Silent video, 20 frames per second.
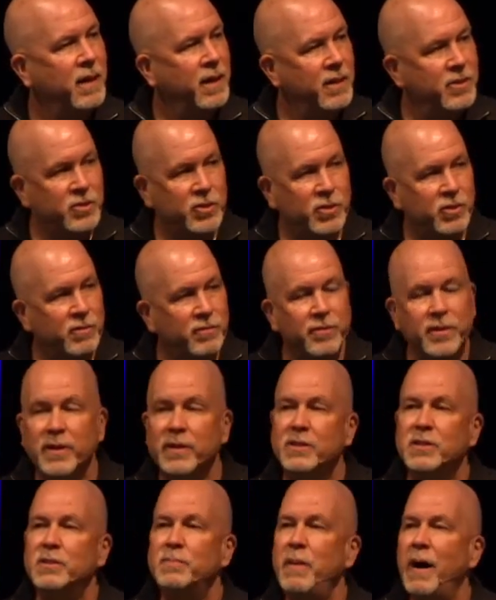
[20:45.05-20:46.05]
It's true for
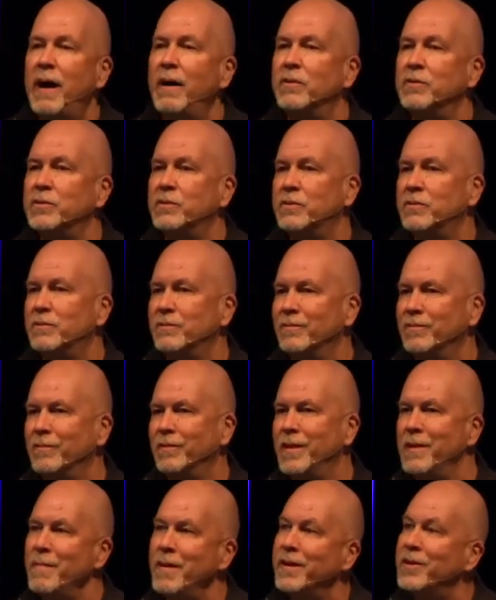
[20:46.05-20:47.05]
your spouse
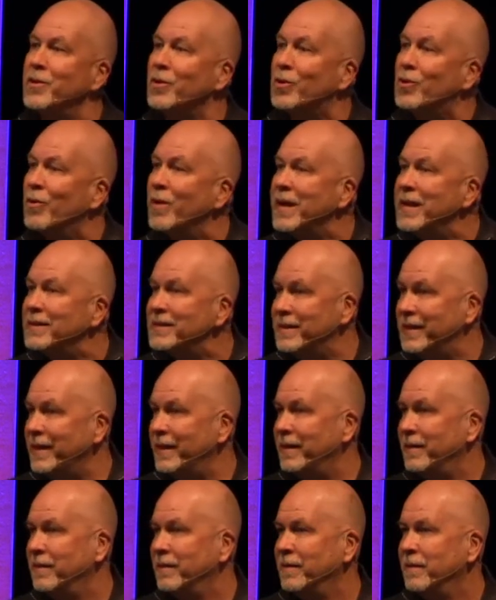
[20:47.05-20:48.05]
when they make you crazy,